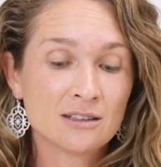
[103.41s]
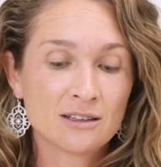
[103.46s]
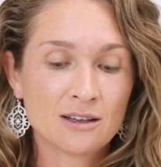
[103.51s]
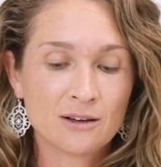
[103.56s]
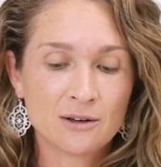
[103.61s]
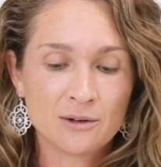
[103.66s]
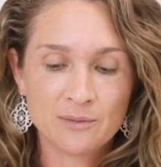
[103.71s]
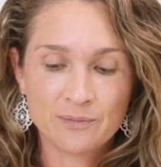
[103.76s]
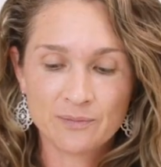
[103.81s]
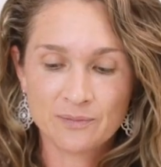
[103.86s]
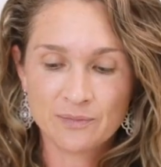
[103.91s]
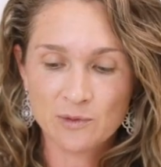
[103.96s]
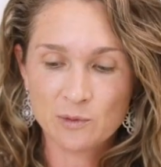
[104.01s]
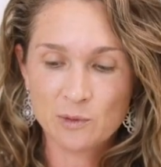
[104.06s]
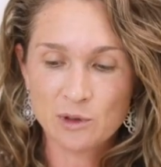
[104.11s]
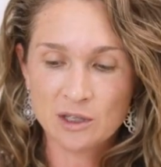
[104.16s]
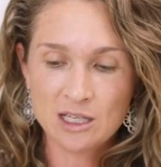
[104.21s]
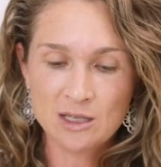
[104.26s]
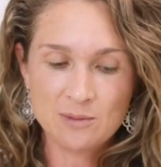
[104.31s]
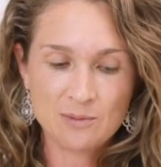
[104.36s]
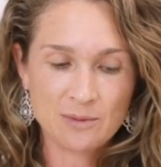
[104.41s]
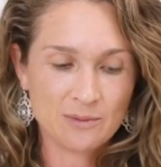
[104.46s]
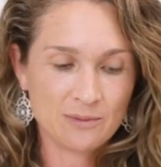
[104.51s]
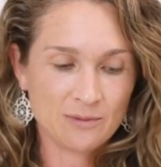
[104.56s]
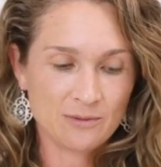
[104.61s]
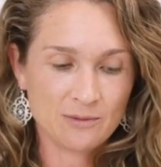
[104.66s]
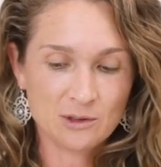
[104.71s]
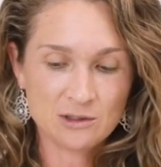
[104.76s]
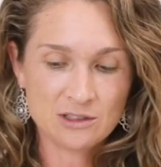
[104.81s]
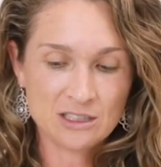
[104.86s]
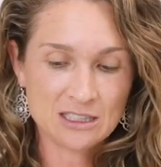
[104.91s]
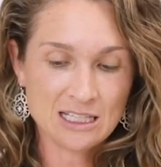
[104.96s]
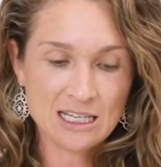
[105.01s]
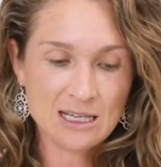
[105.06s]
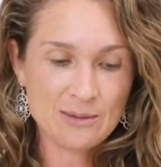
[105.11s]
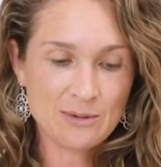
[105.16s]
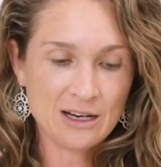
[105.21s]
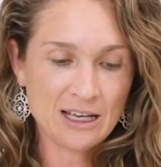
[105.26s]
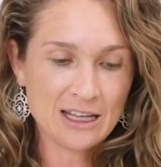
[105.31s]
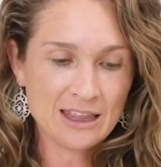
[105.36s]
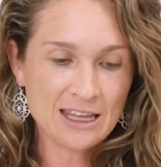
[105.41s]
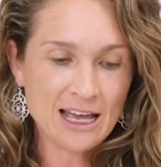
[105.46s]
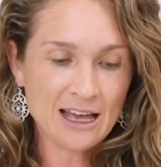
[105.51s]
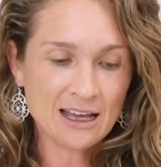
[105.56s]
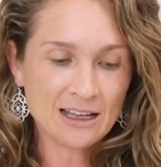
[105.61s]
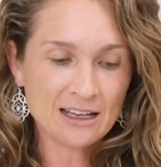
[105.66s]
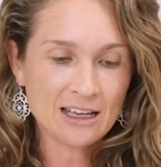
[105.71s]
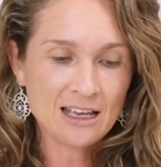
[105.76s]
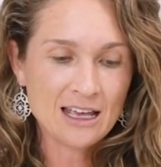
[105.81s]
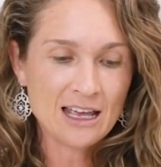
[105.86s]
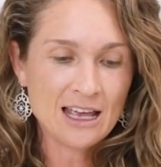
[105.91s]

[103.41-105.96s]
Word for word: So we'll keep, we'll just keep it at that.